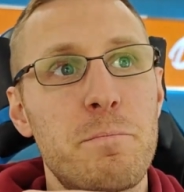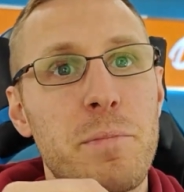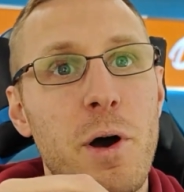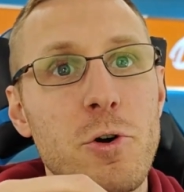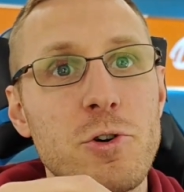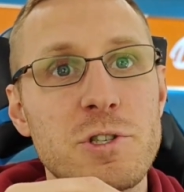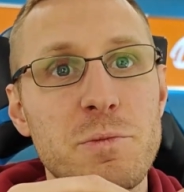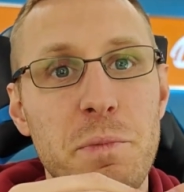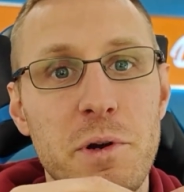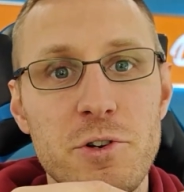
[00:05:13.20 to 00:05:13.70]

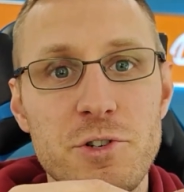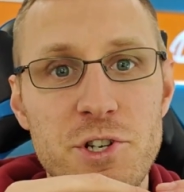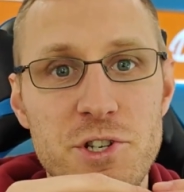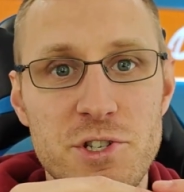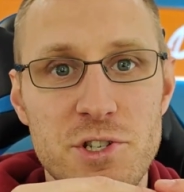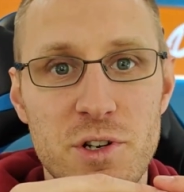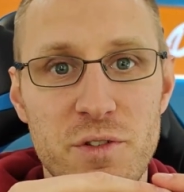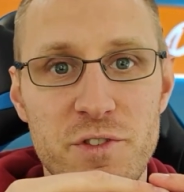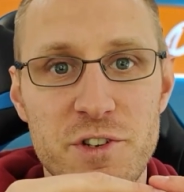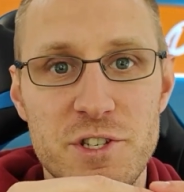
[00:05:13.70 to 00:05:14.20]

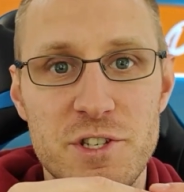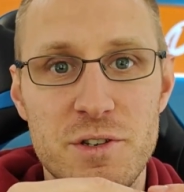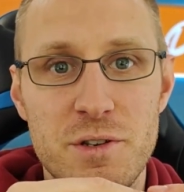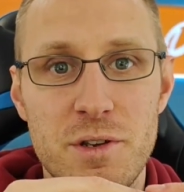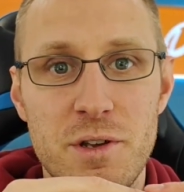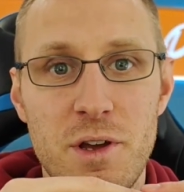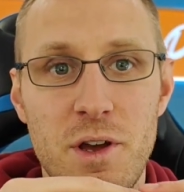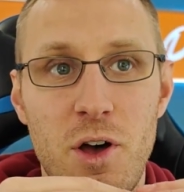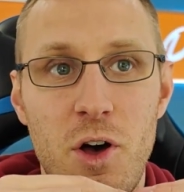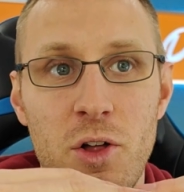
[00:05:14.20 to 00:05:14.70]
post-purchase surveys
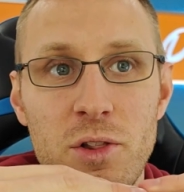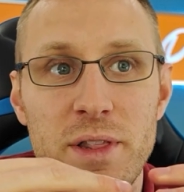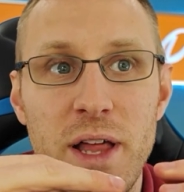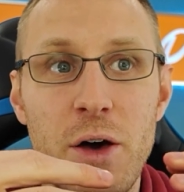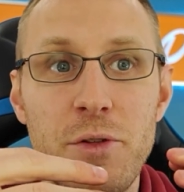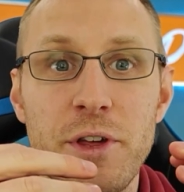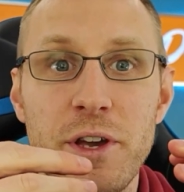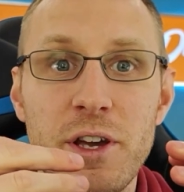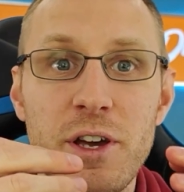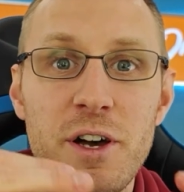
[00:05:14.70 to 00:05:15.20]

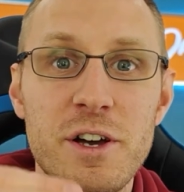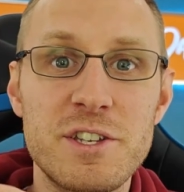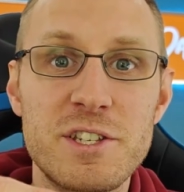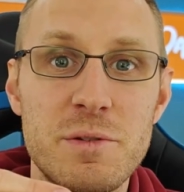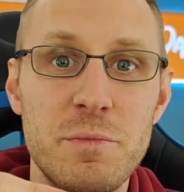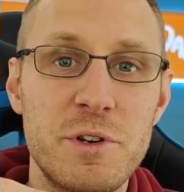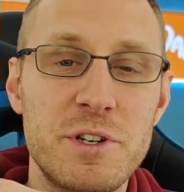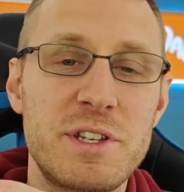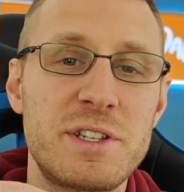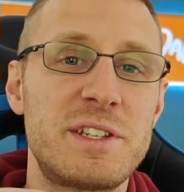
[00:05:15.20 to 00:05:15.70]
allow the
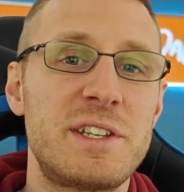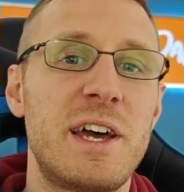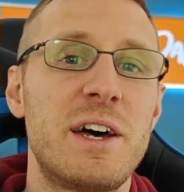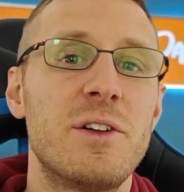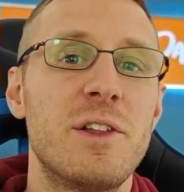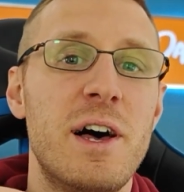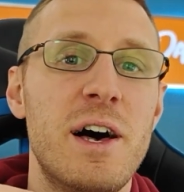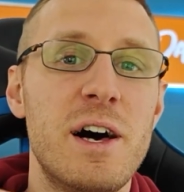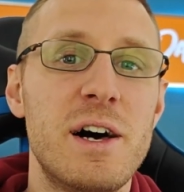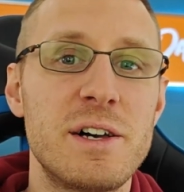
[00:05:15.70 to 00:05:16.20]
customer to
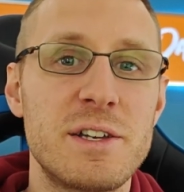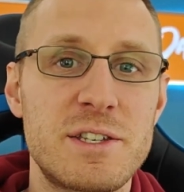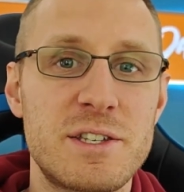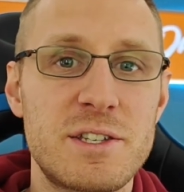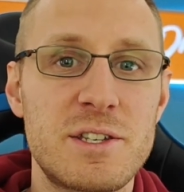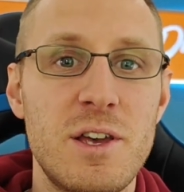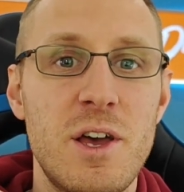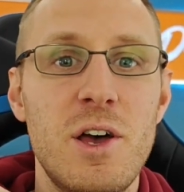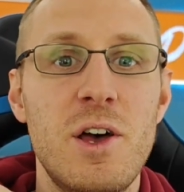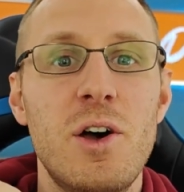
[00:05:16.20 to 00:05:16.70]
tell
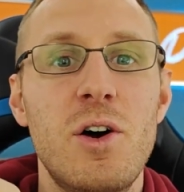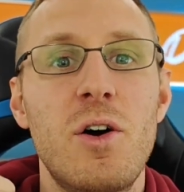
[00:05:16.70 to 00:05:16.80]
us